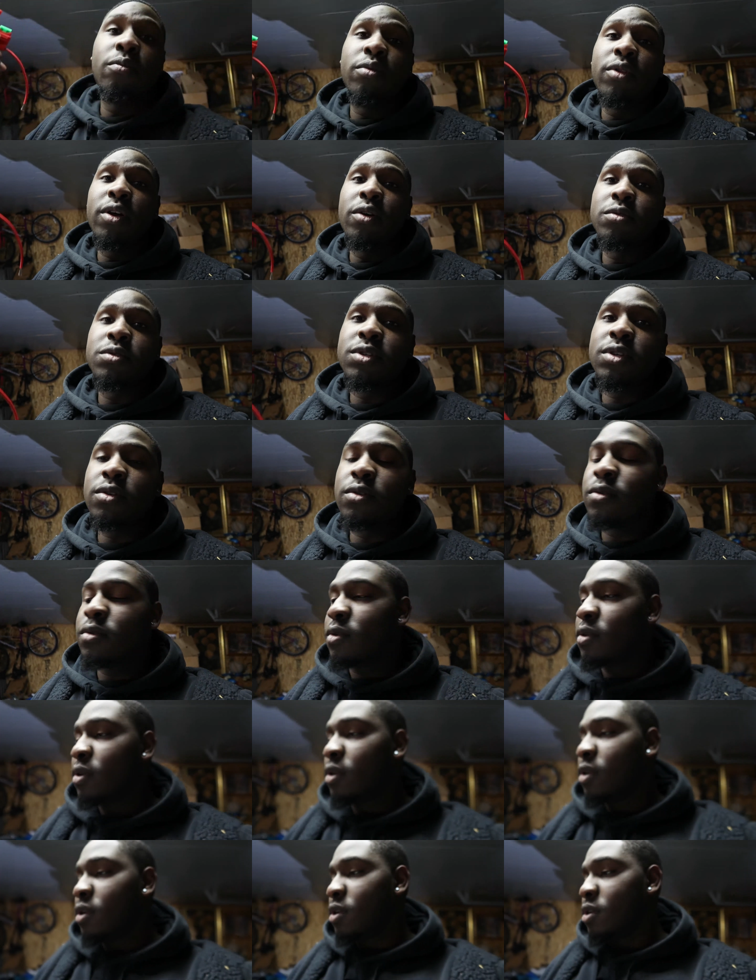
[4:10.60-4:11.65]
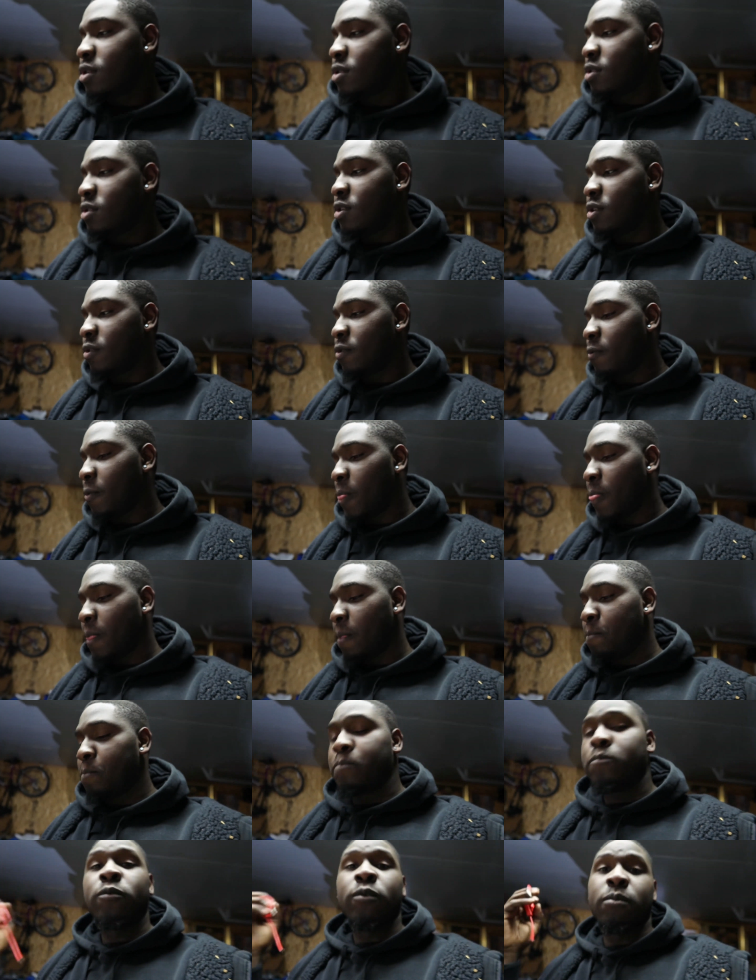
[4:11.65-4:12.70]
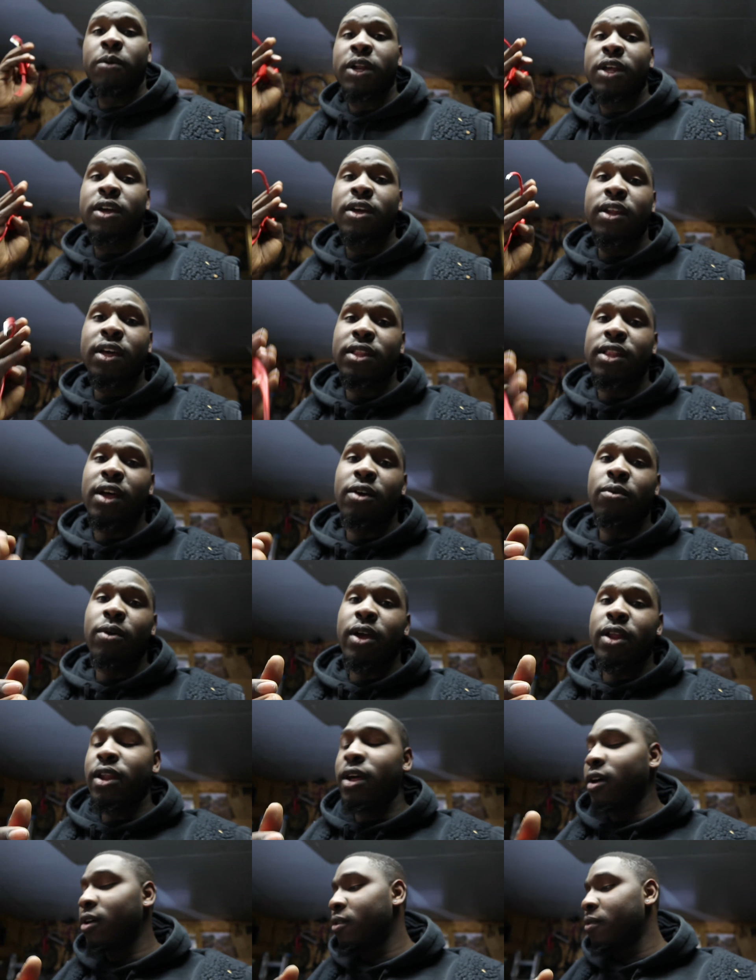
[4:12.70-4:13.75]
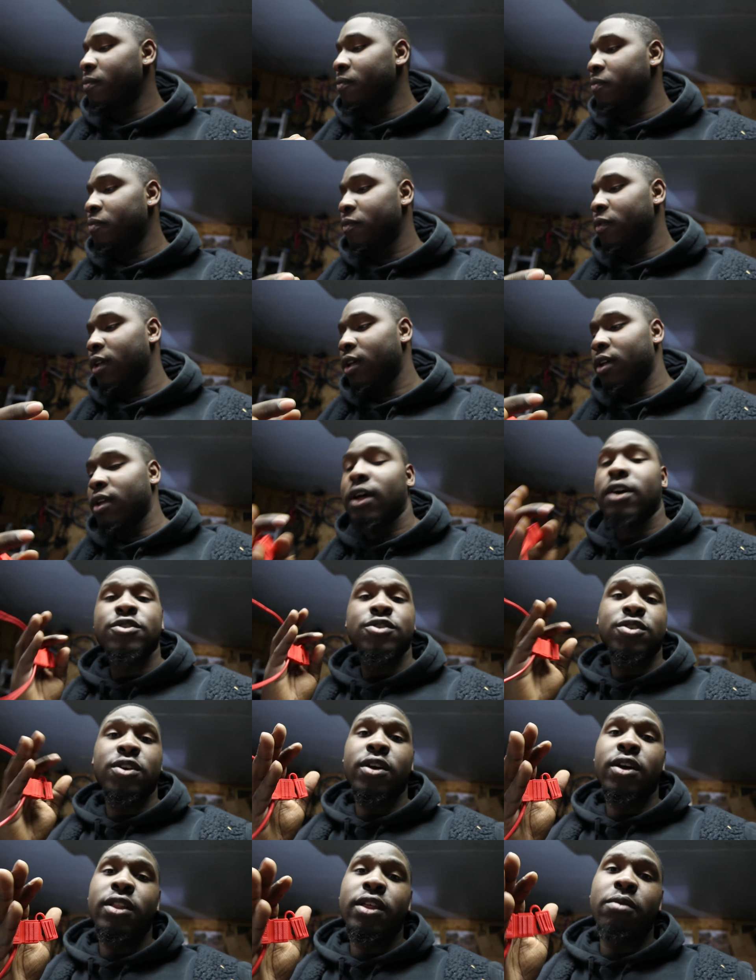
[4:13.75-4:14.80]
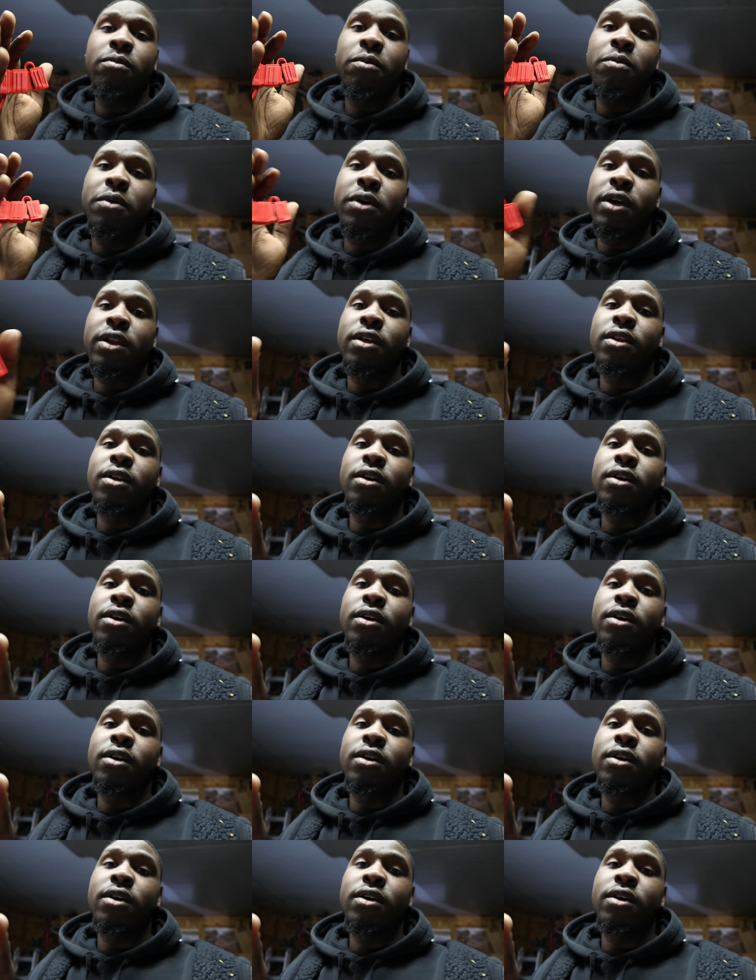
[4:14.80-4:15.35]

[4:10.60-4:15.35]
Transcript: blow too. So we're about to connect that right now, and I'll show y'all that when we get it